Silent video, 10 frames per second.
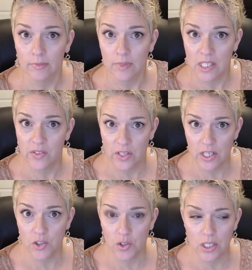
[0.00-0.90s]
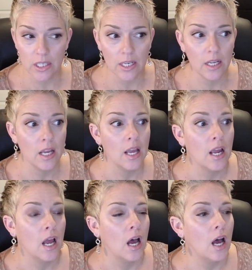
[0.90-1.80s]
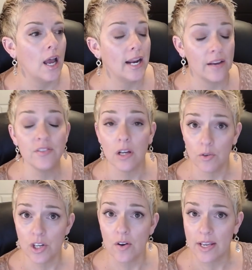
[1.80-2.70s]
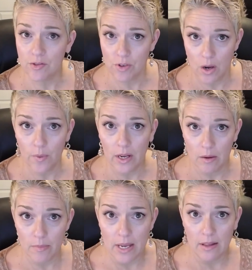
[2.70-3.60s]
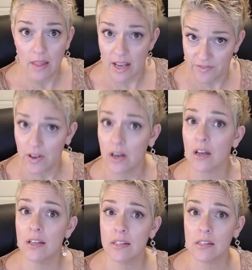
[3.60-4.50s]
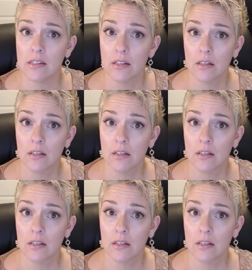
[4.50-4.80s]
He's very interesting. And I've told y'all he's growing on me like a fungus